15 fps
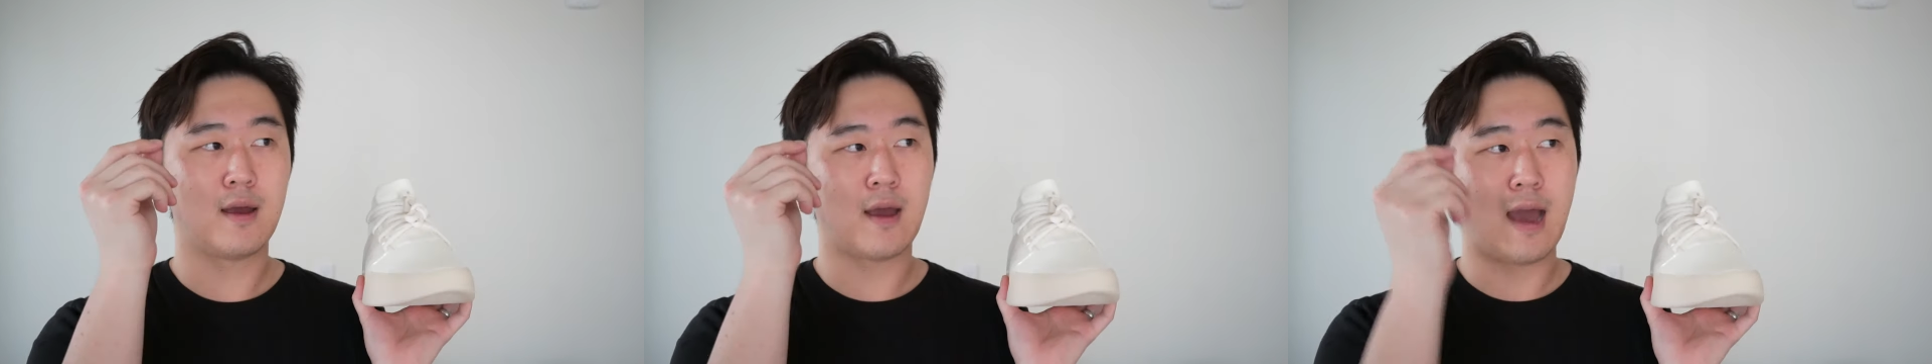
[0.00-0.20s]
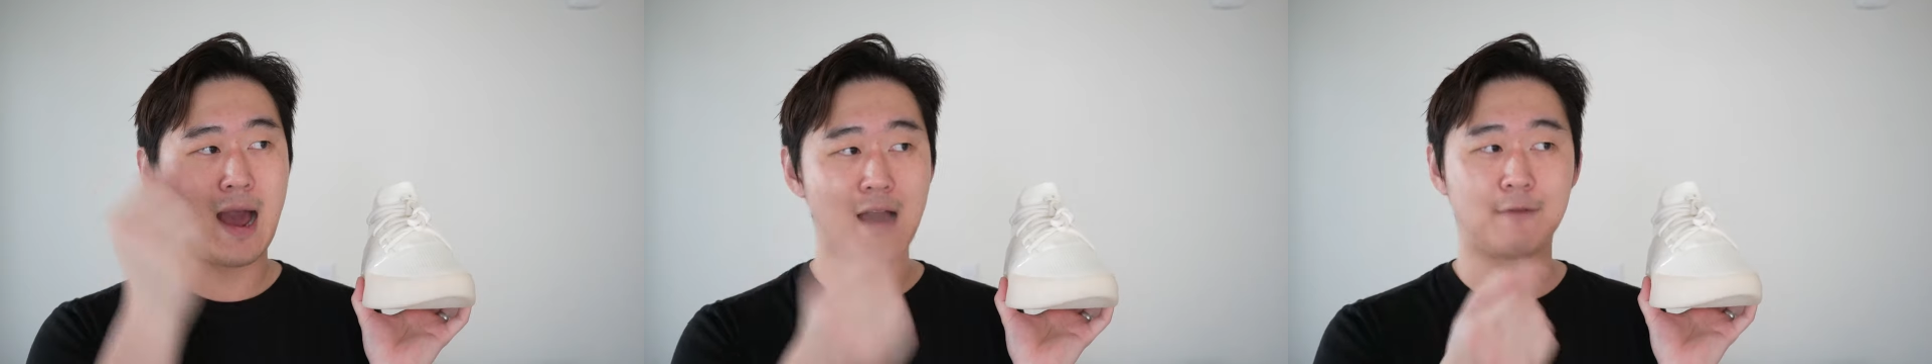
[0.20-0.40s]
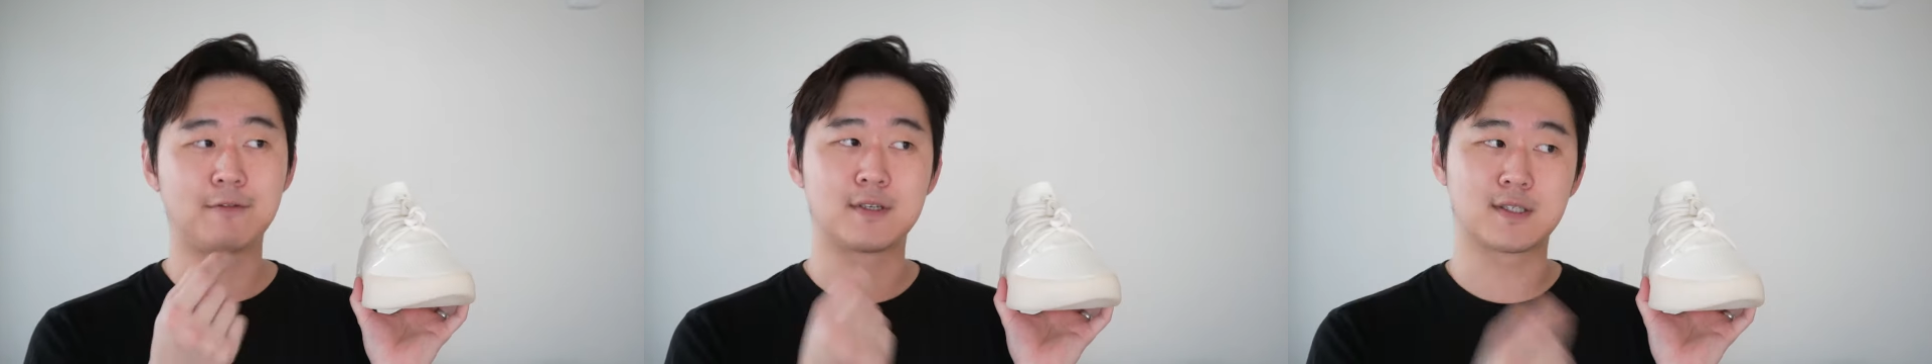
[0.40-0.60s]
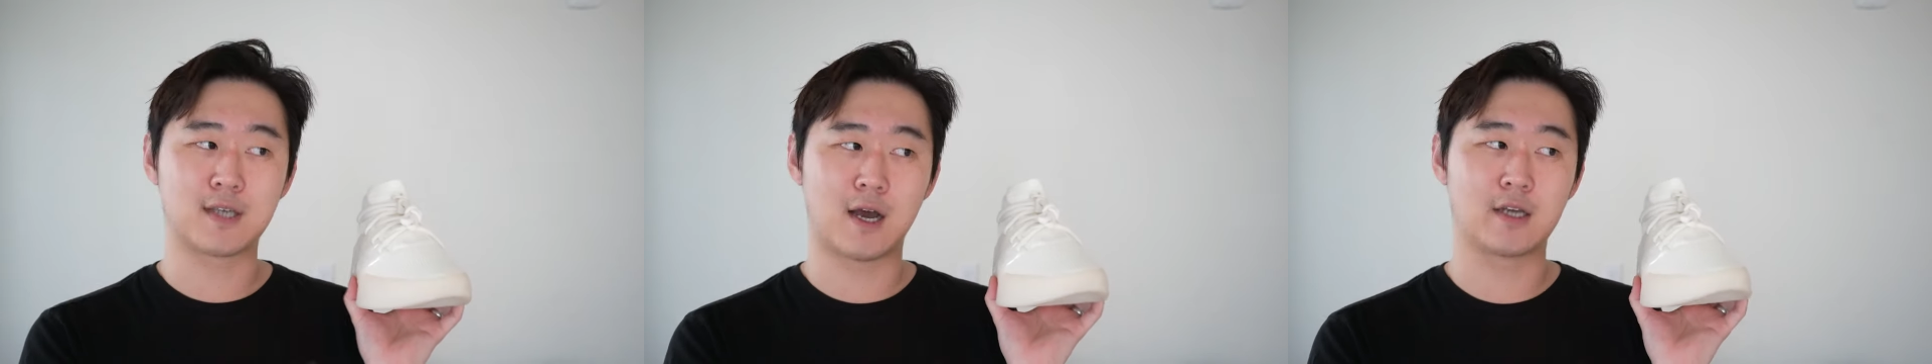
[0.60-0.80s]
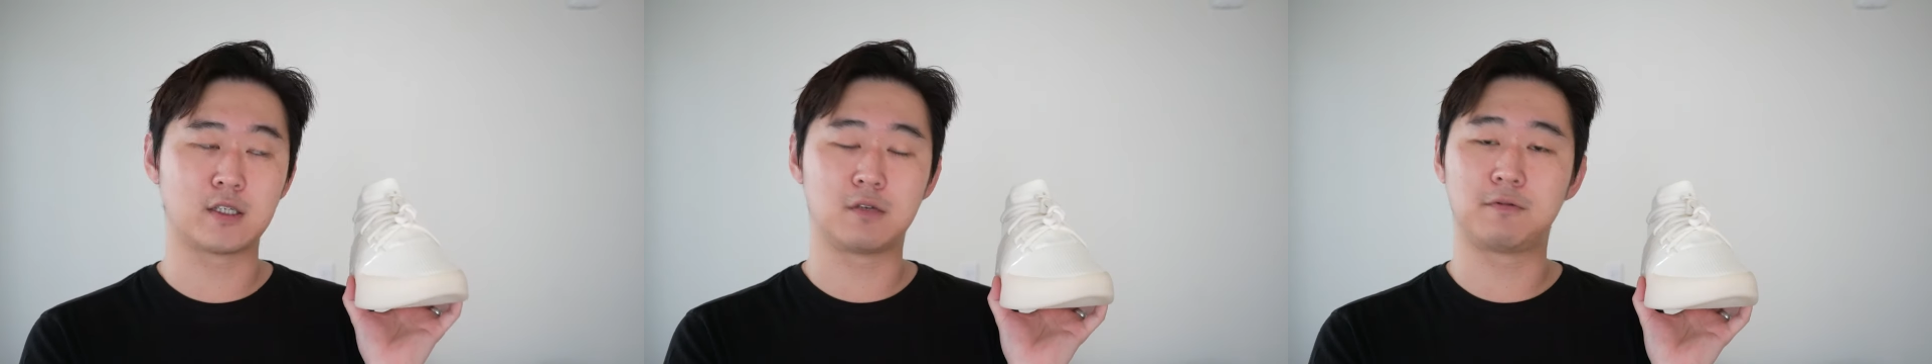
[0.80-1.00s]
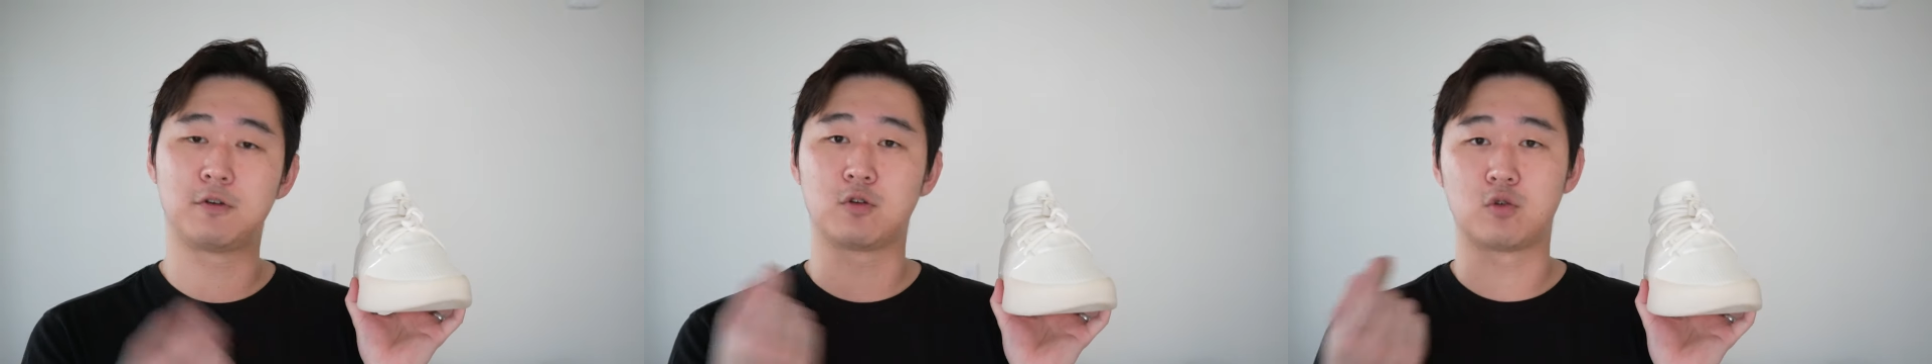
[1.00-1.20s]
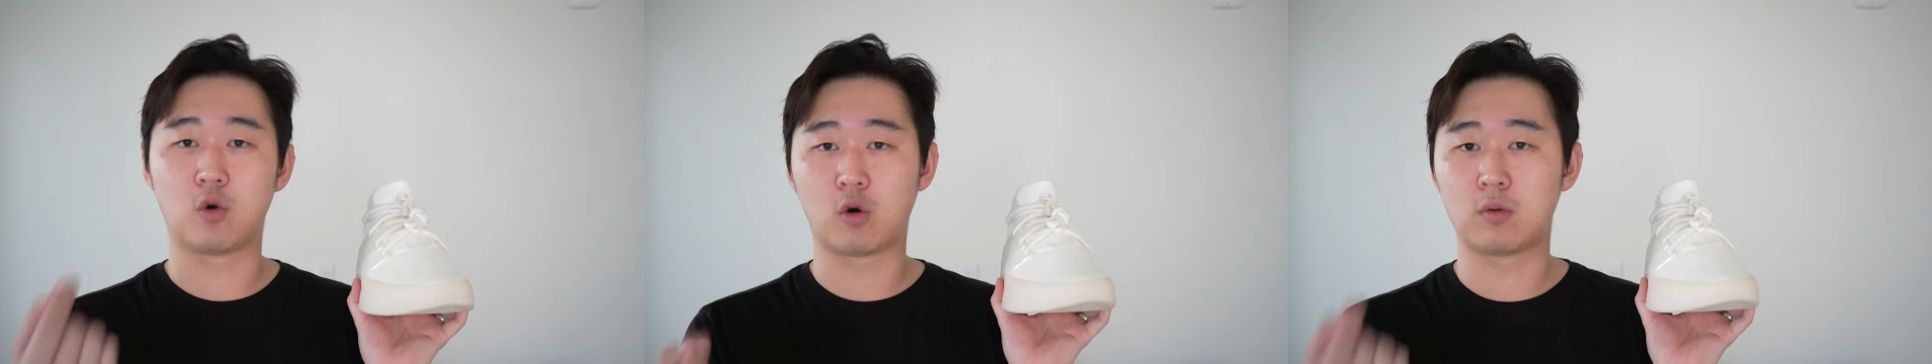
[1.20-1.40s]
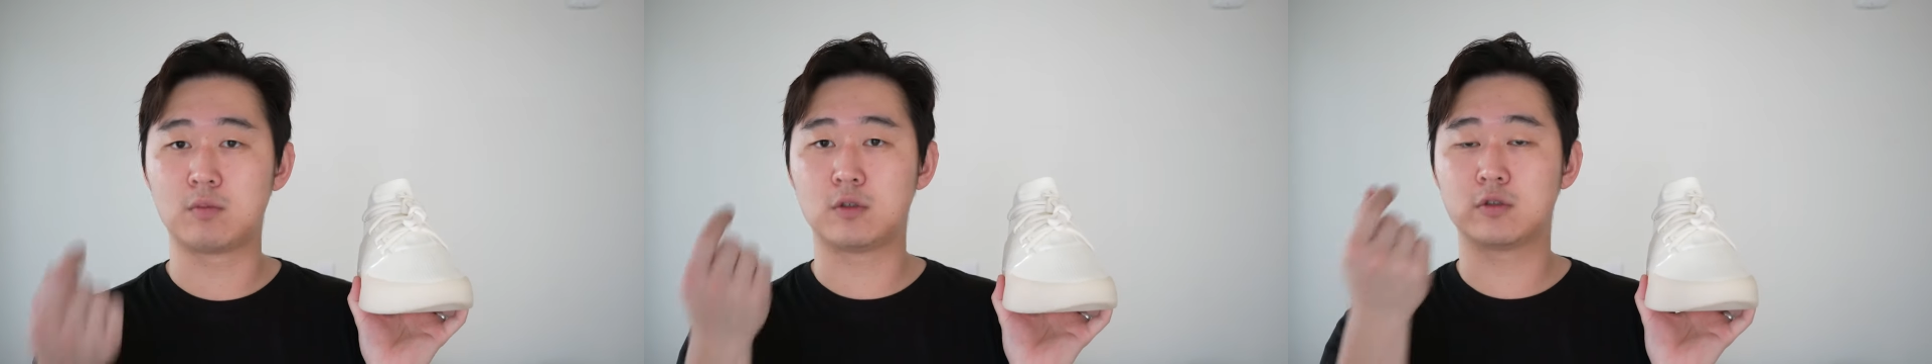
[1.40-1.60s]
half a size if you're
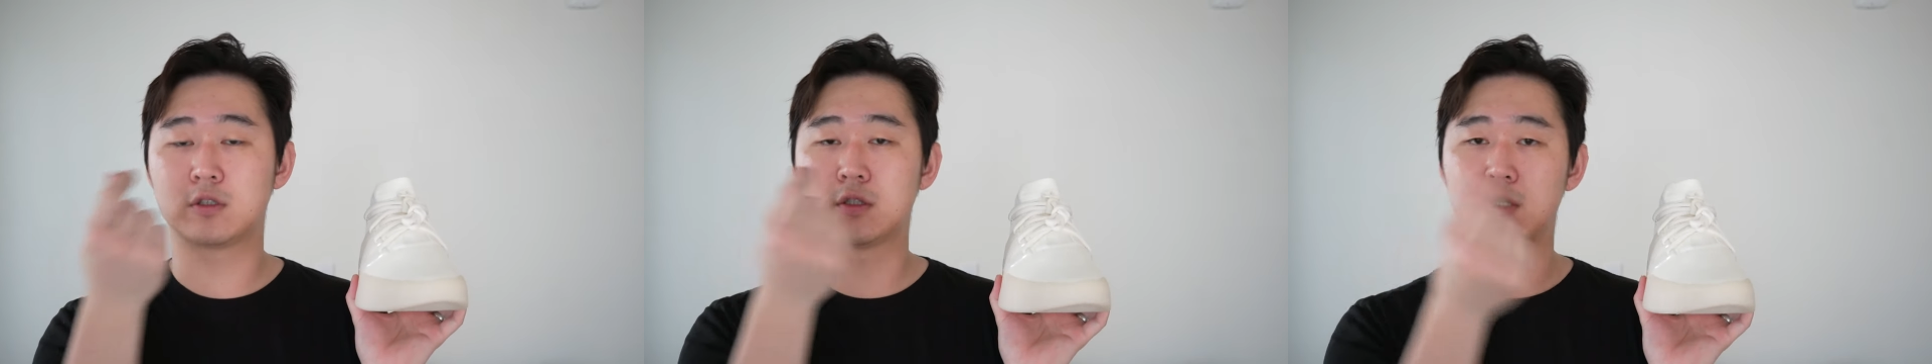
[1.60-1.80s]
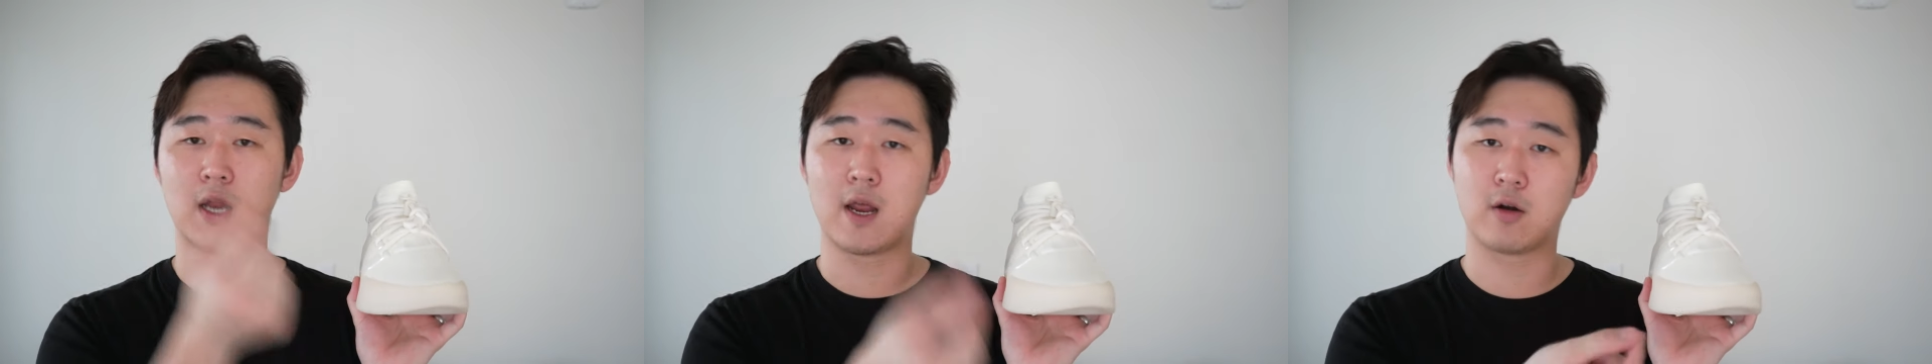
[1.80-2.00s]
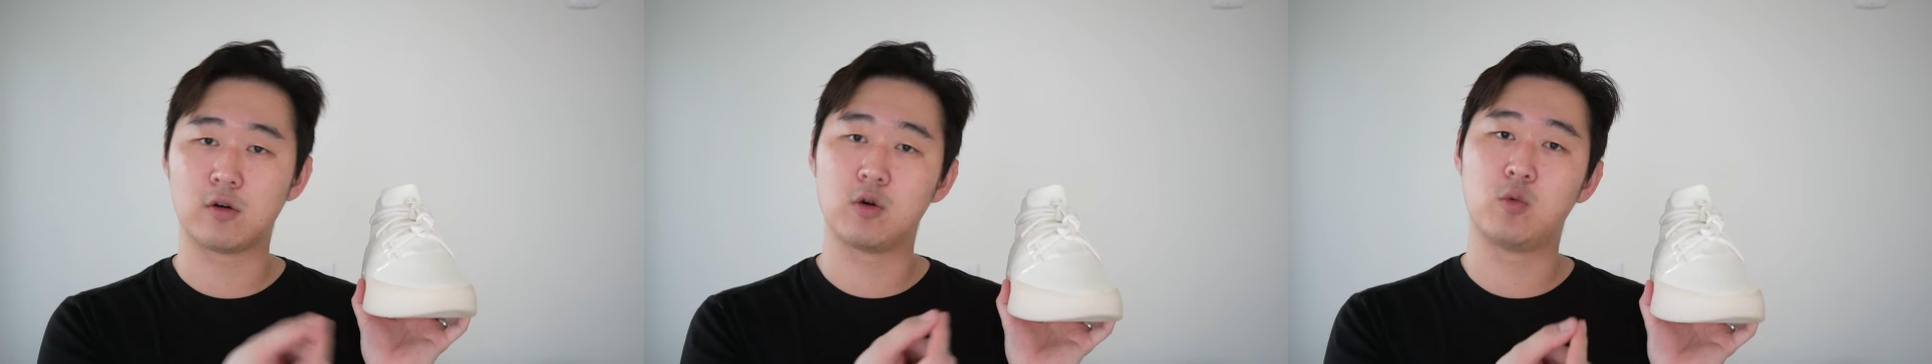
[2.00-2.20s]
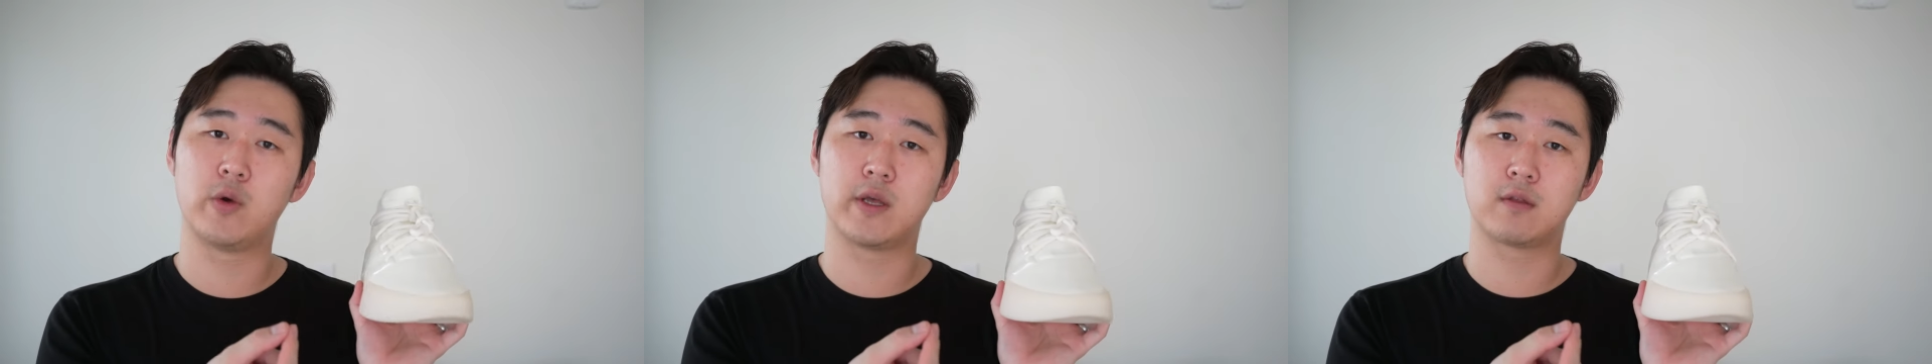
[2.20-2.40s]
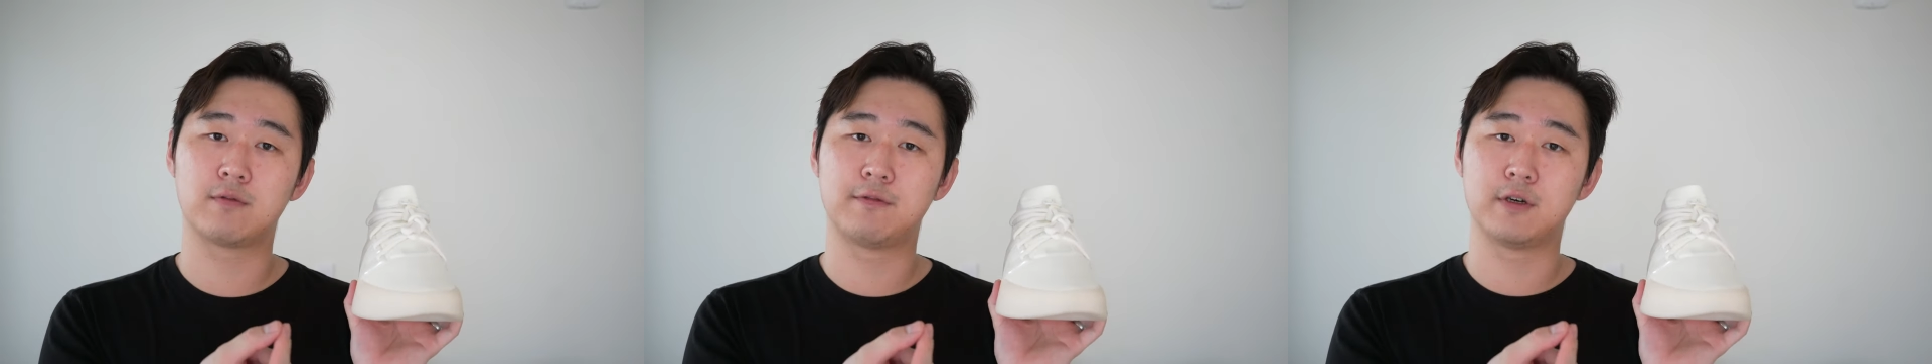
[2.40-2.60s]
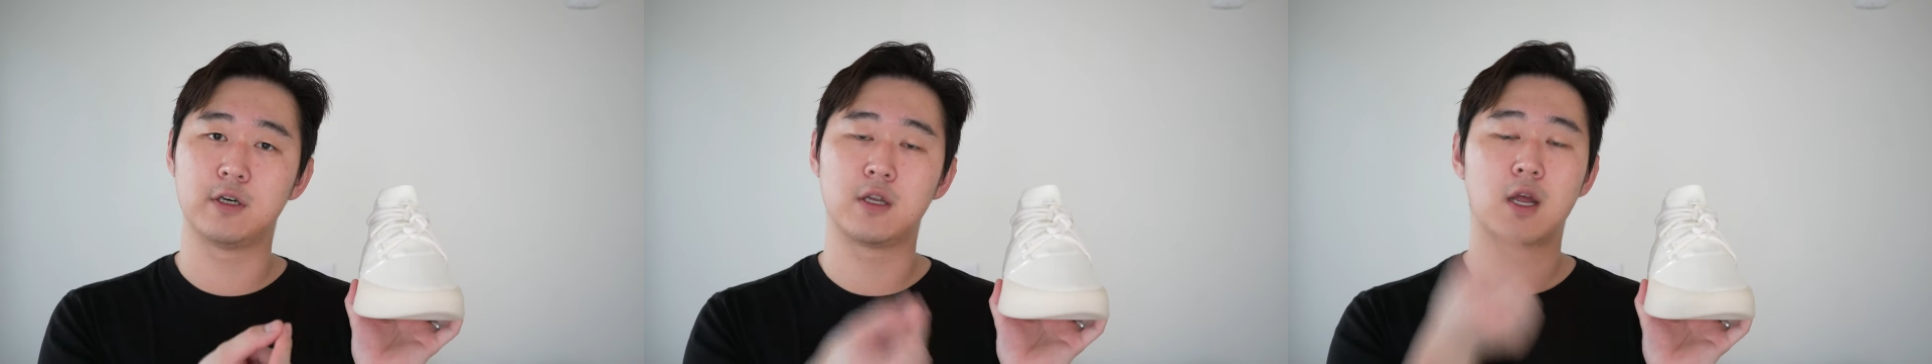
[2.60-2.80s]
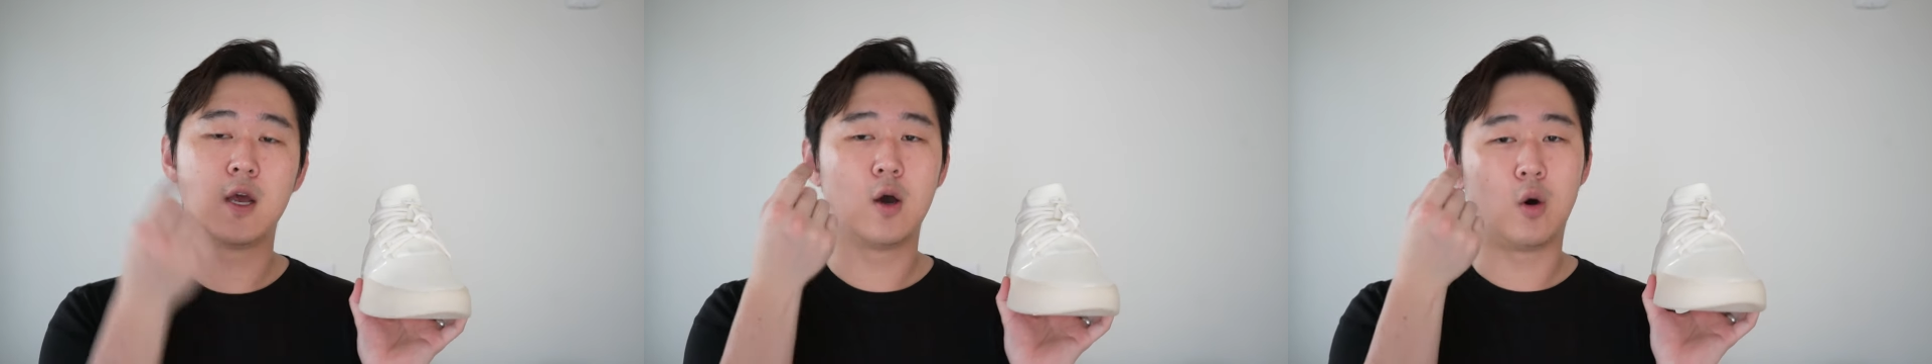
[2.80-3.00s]
normal to narrow width foot